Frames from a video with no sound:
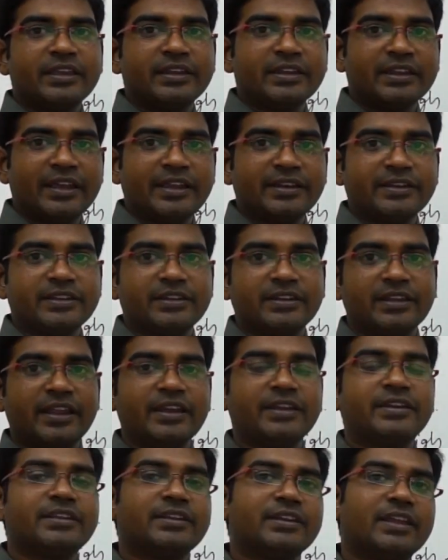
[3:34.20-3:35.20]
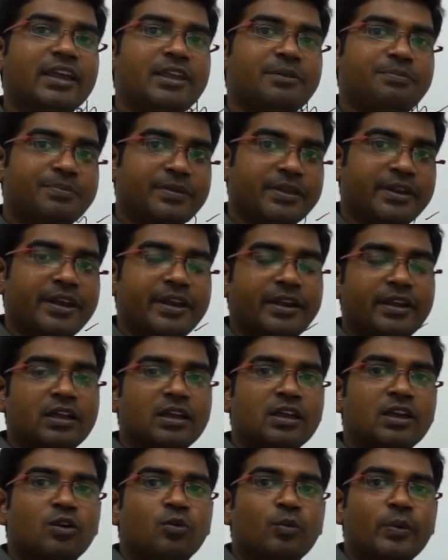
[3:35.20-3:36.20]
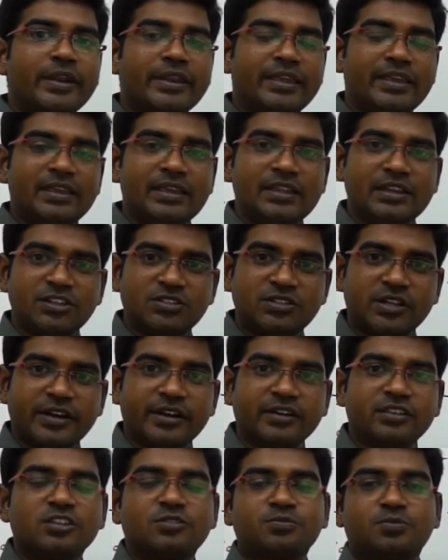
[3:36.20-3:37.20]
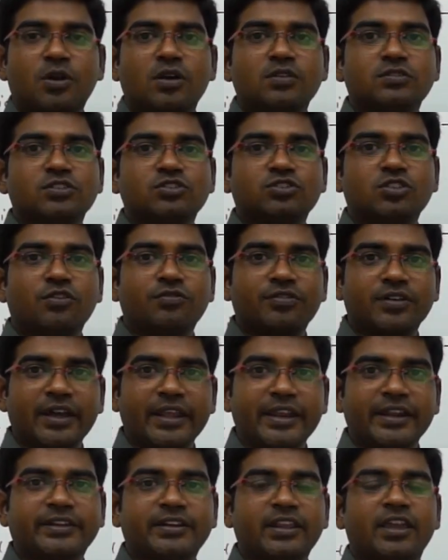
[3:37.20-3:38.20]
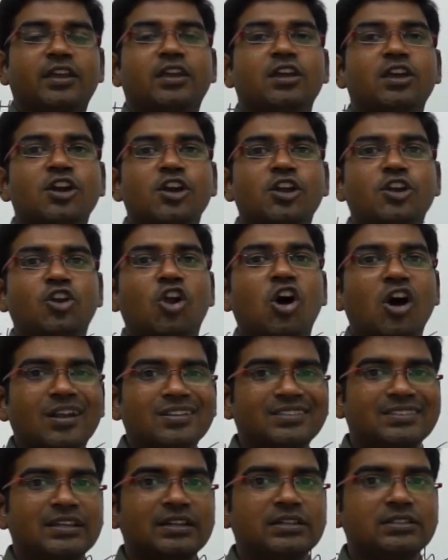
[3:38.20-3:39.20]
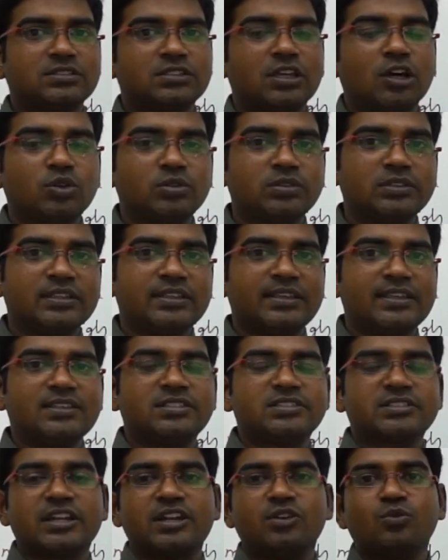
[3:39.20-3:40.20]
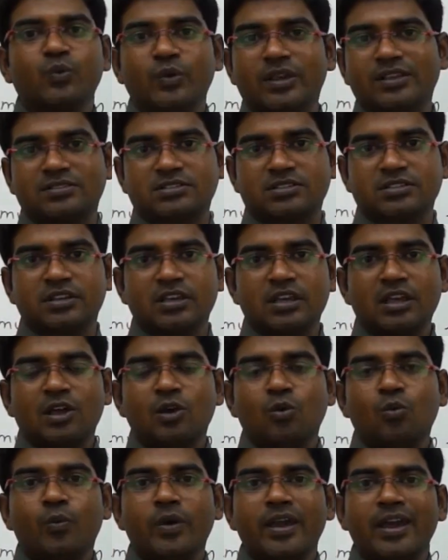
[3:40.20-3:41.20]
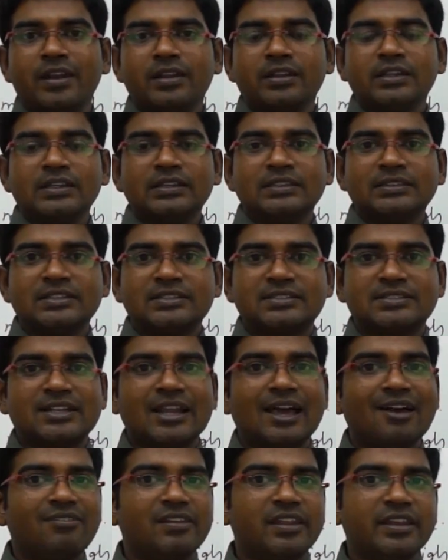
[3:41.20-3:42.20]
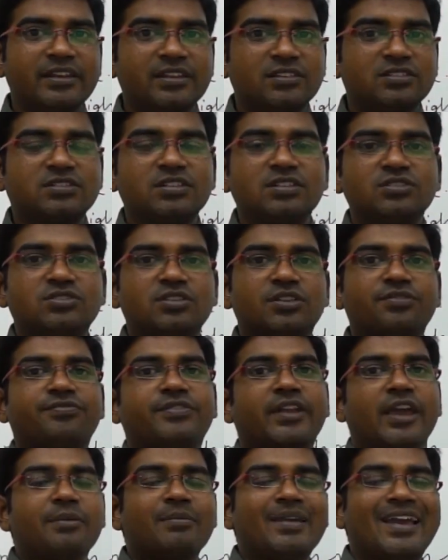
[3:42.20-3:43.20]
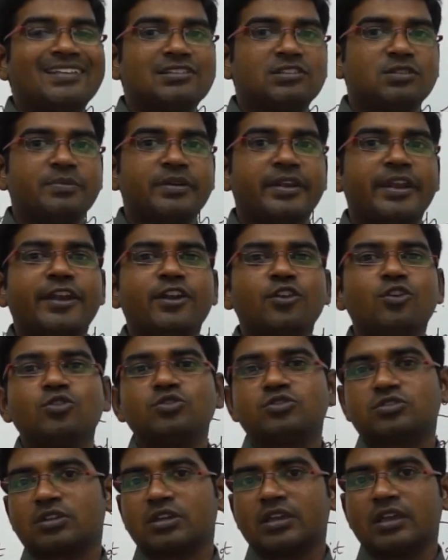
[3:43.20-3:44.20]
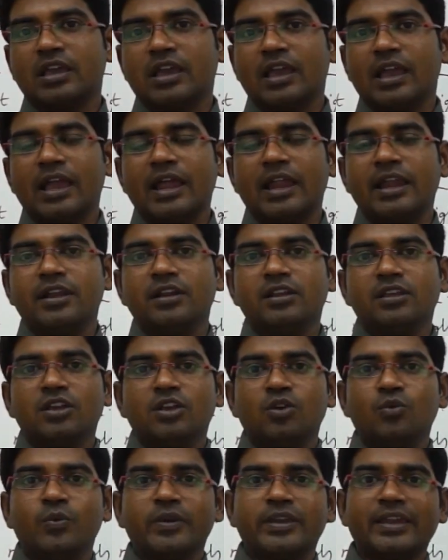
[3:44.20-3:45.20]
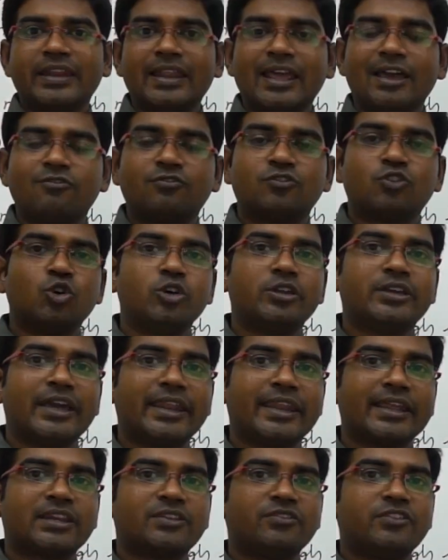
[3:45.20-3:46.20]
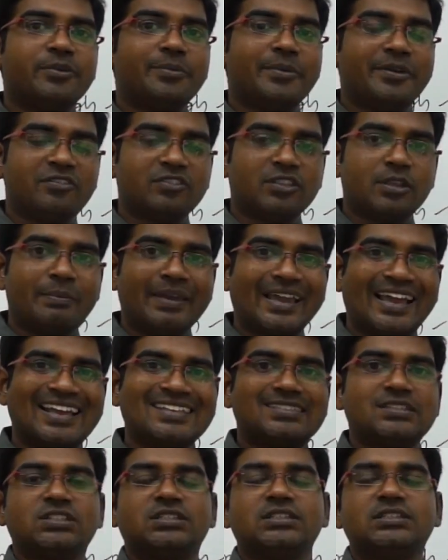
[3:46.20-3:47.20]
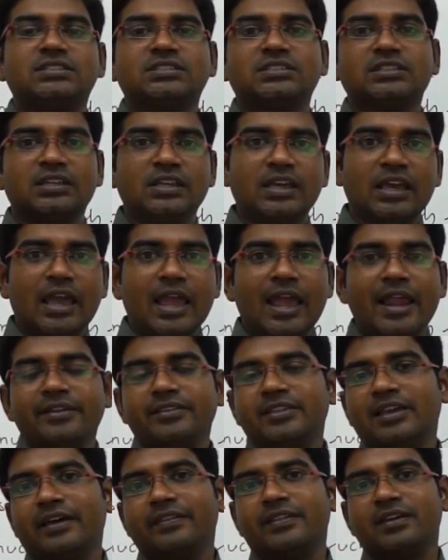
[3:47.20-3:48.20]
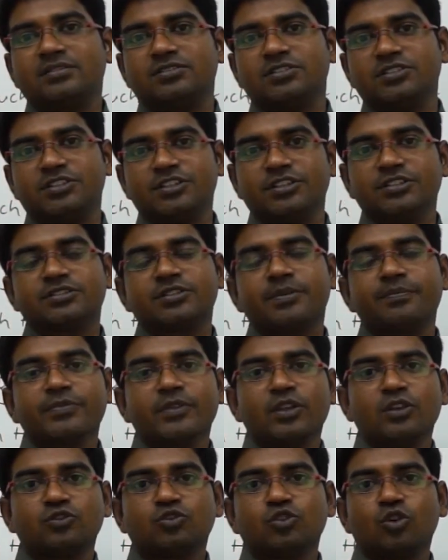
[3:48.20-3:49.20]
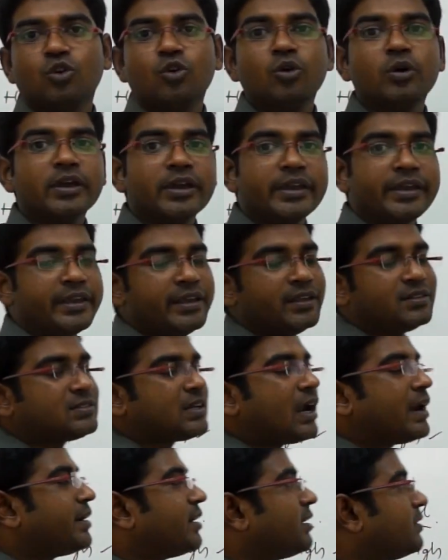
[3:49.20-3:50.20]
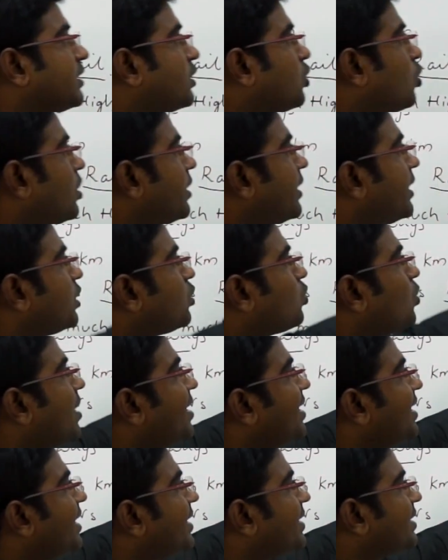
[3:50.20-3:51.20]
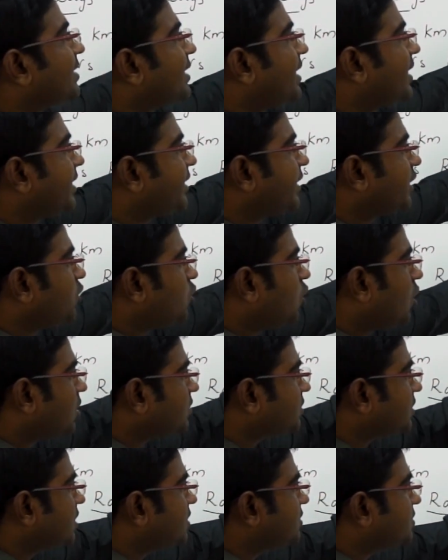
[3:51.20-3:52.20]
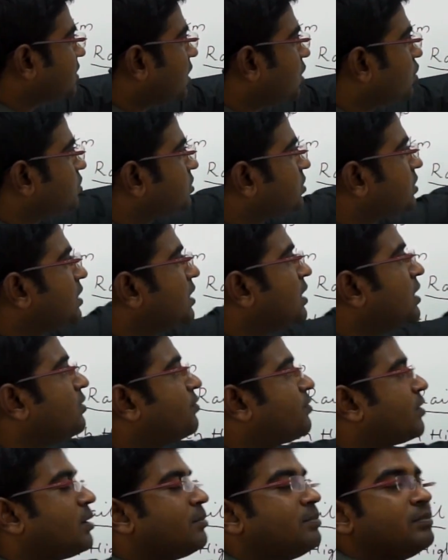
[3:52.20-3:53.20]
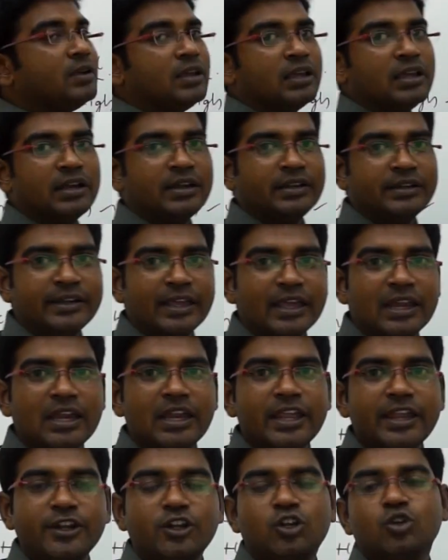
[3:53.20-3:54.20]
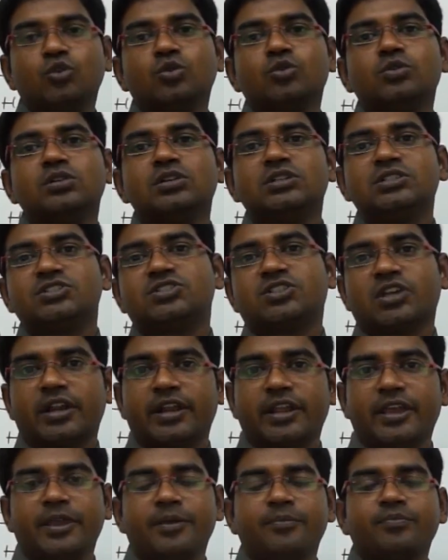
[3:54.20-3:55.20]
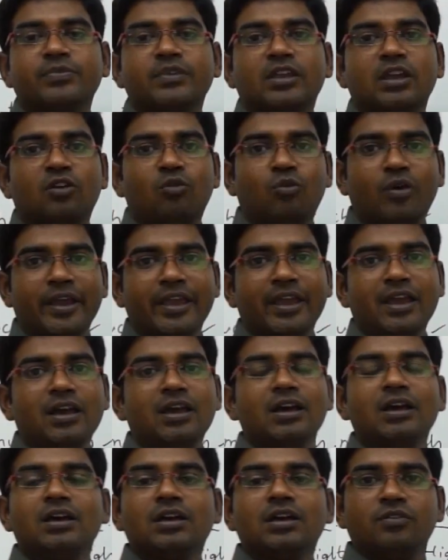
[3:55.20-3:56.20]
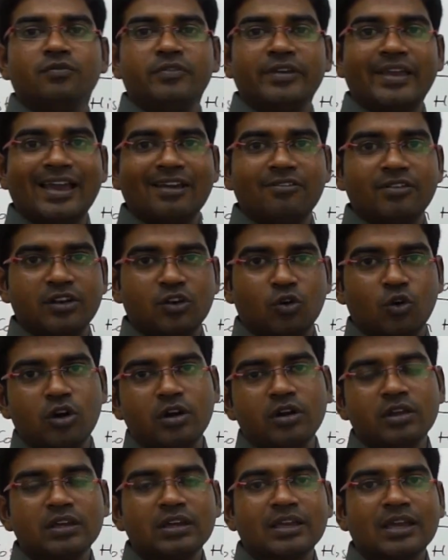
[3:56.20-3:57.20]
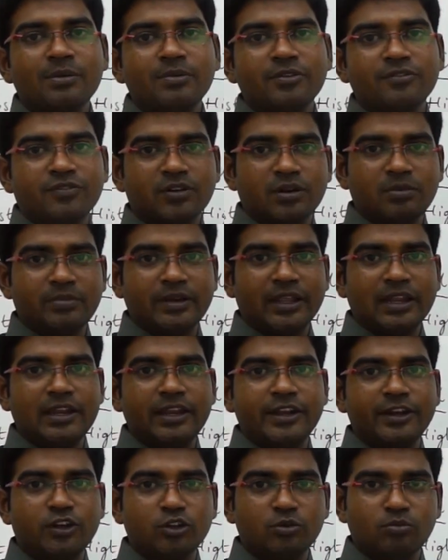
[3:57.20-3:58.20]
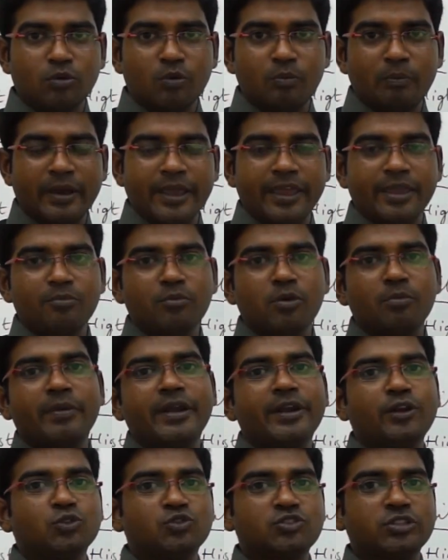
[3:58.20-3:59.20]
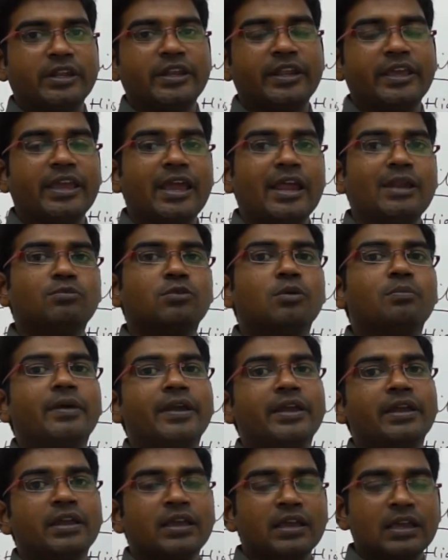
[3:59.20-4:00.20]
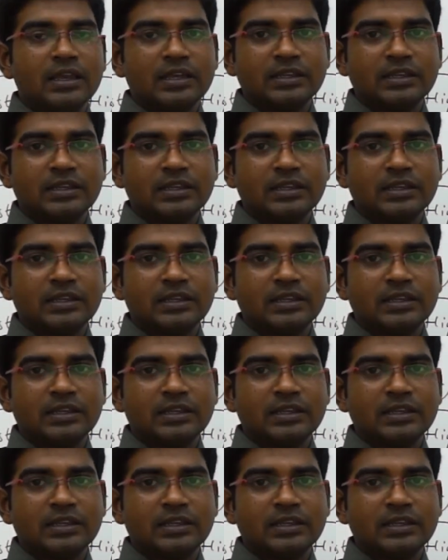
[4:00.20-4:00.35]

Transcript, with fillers: in 1999 period where he initiated this process of connecting north and south, east and west where the traveling distance of time has to be reduced and we can have good connectivity between the mega cities and the other cities. So, he started the golden quadrilateral connecting north and south from Delhi to Chennai via we have a road coming from Delhi to Mumbai, Mumbai to Chennai and Mumbai